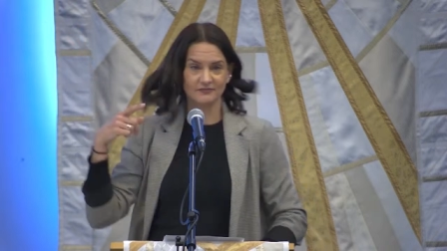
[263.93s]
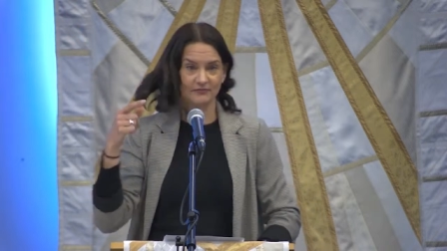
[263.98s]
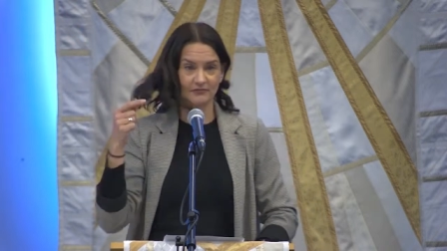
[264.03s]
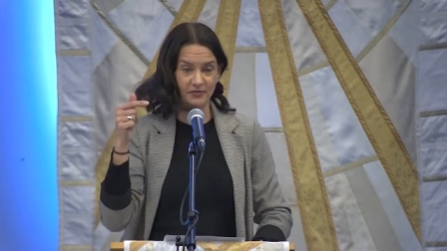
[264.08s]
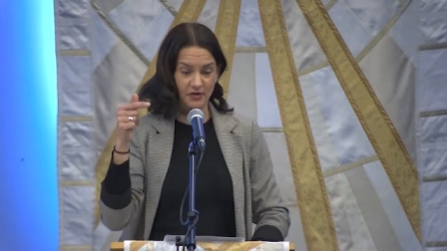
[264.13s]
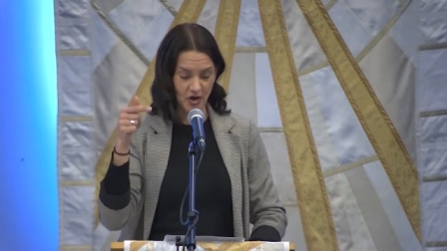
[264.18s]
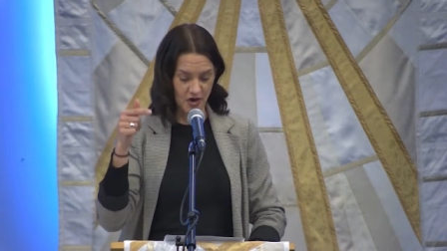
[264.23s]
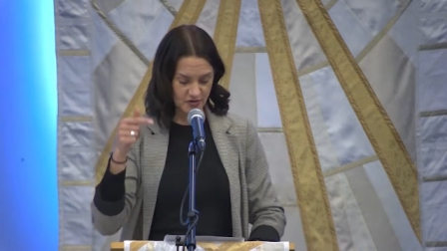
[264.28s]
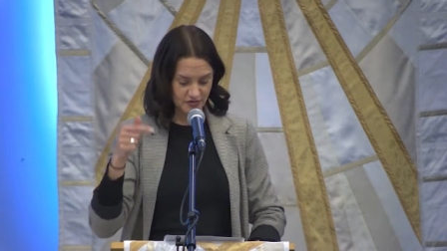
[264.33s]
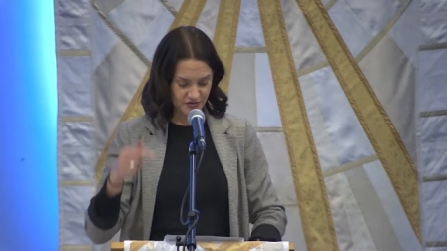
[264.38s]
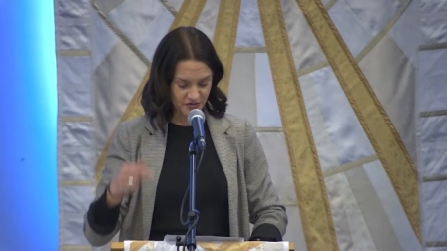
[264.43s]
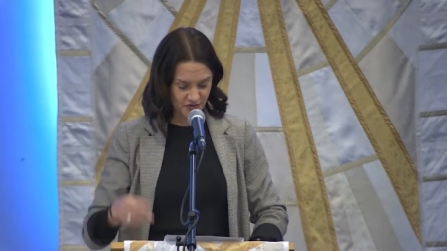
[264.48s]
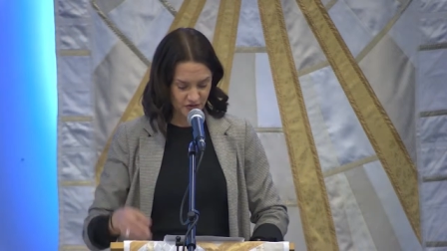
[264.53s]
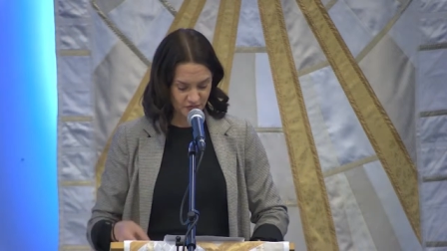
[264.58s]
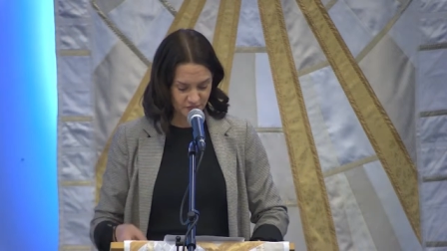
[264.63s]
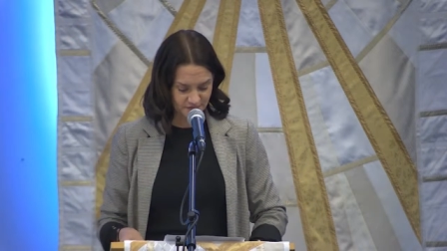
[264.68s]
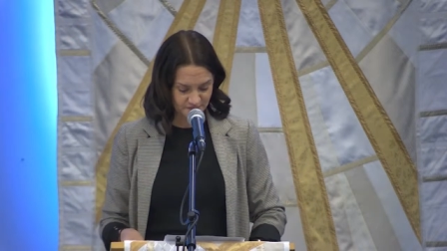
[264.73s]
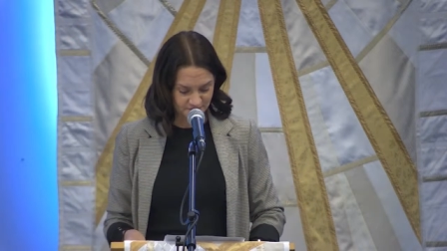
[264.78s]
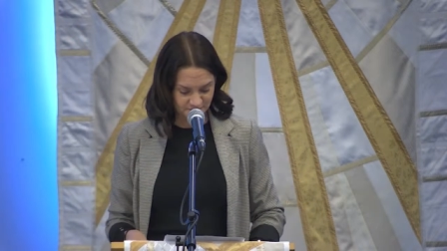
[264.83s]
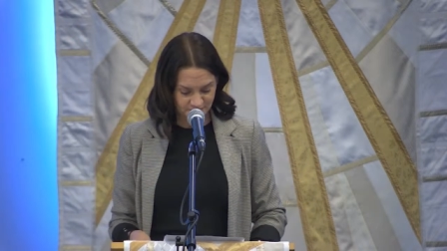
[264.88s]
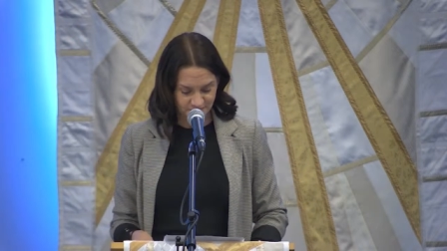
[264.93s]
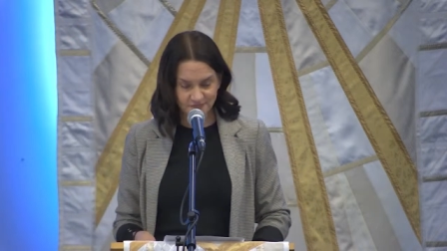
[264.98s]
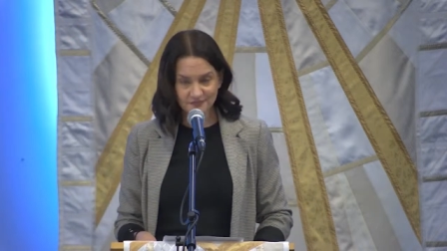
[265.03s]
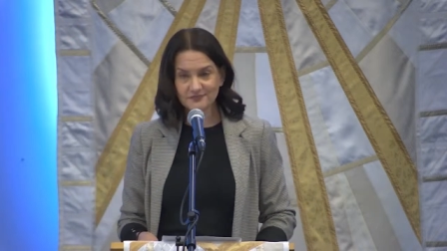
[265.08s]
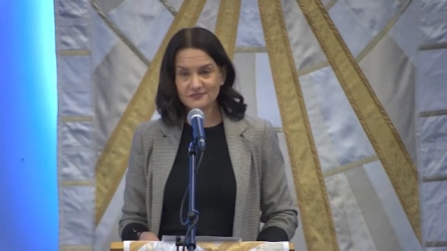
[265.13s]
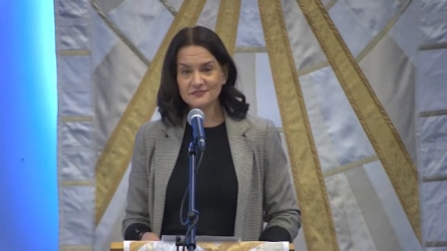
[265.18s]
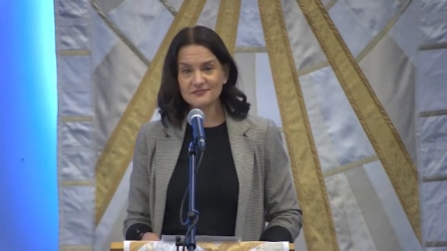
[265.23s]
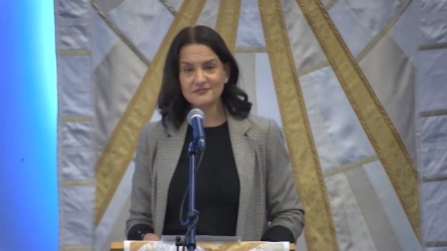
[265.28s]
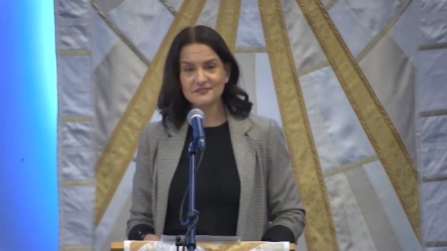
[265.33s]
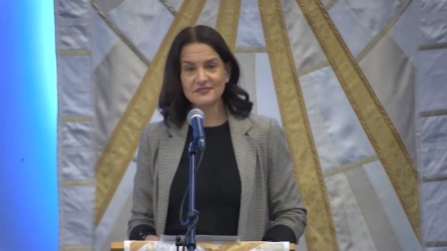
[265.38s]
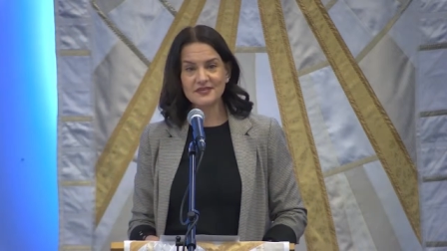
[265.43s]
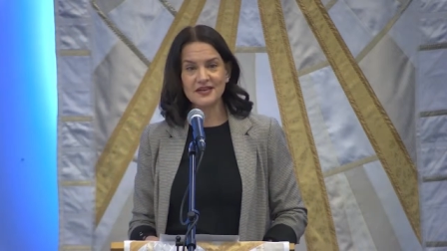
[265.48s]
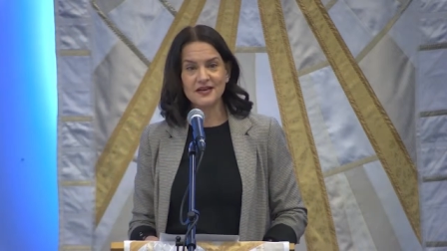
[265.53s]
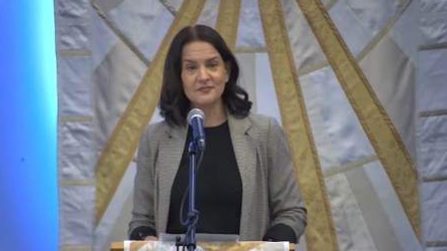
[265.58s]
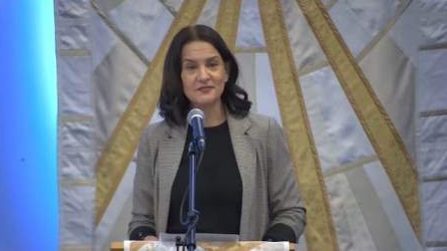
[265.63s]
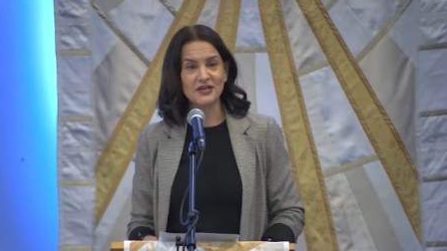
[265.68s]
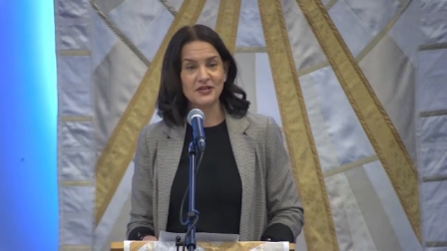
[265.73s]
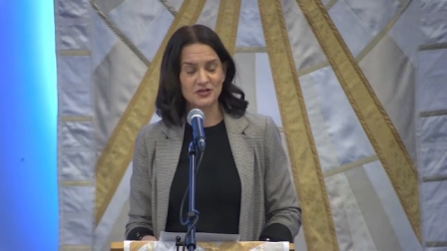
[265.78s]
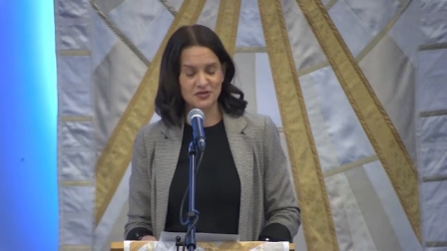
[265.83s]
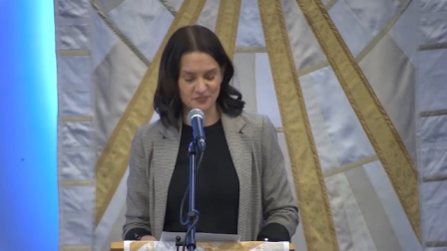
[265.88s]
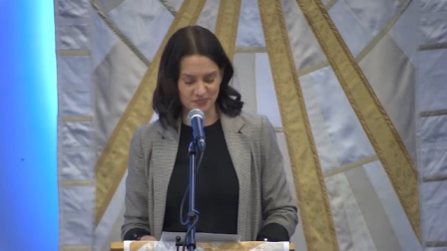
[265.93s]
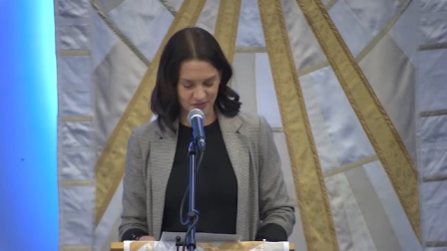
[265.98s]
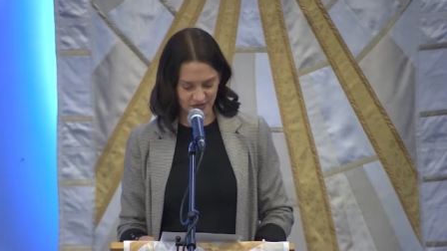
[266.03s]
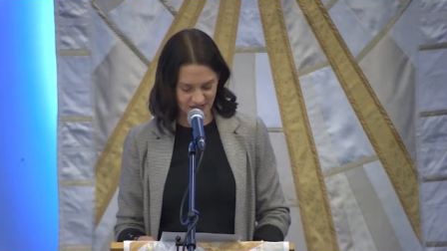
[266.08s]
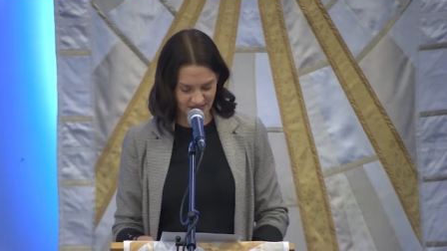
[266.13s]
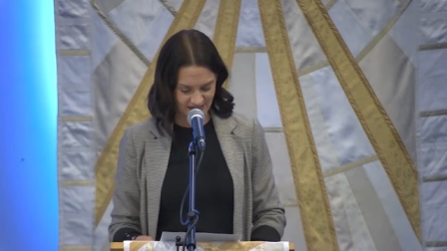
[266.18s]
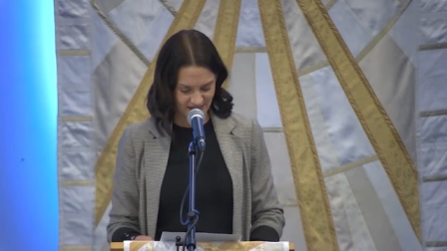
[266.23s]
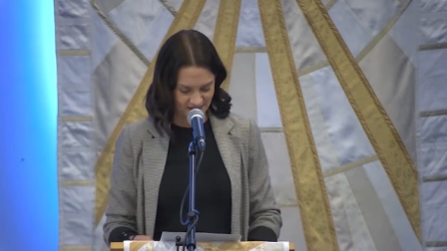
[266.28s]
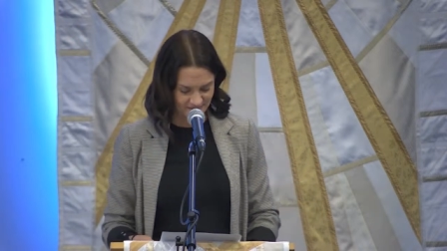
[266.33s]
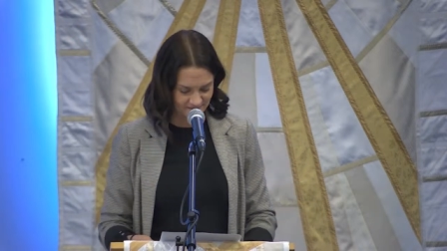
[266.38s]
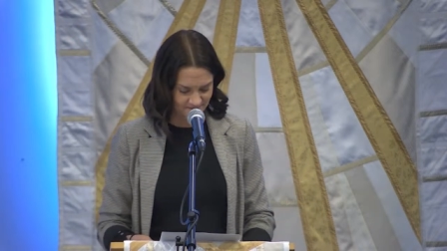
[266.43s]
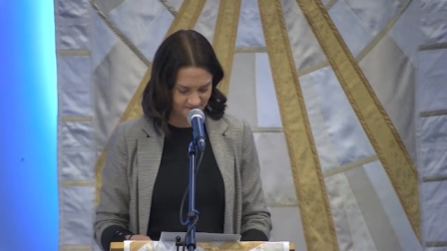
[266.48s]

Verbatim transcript: but also um, in your bulletin.